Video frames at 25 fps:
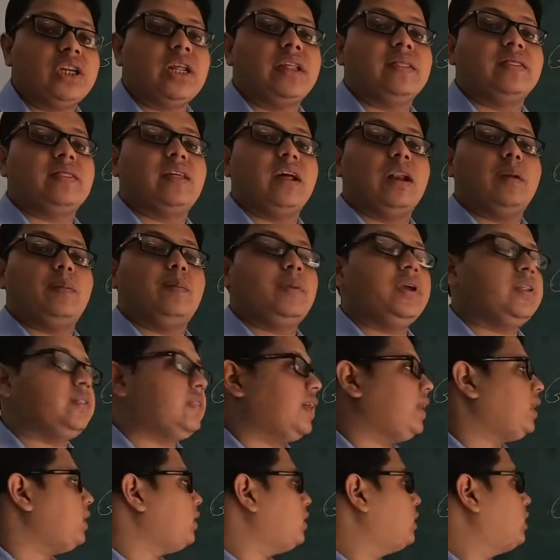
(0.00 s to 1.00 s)
enthalpy
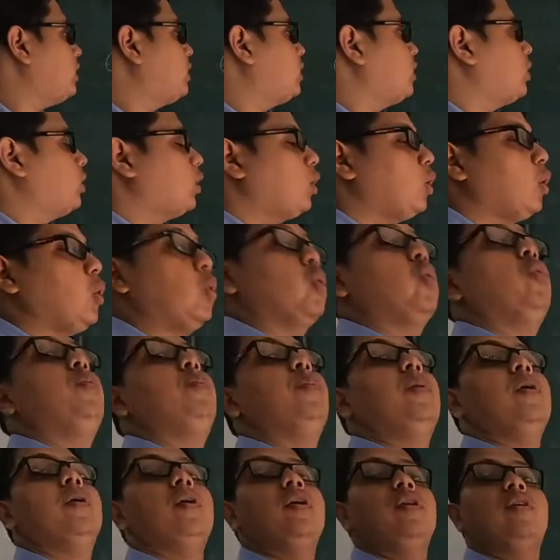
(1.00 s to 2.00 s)
than
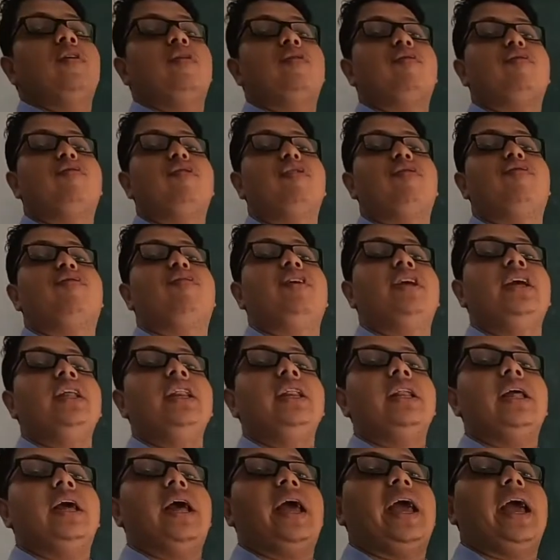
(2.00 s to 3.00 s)
group
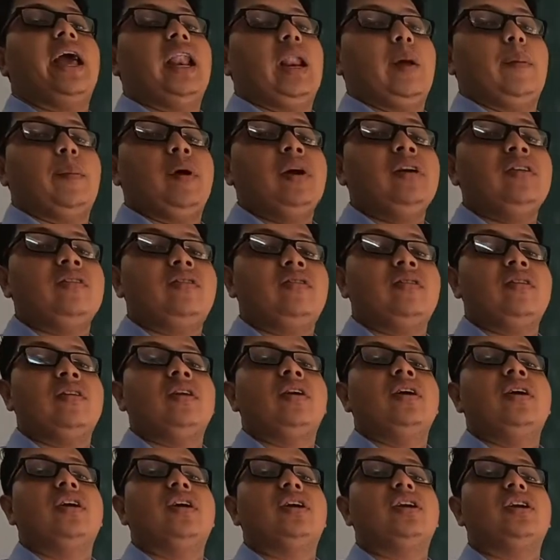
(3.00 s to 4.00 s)
15 elements
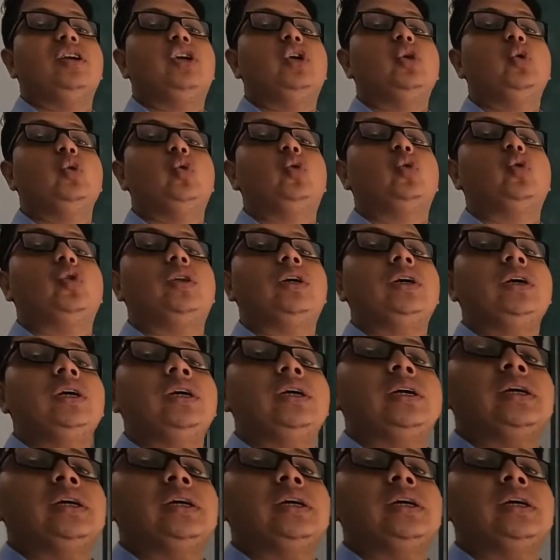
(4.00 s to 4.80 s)
due to the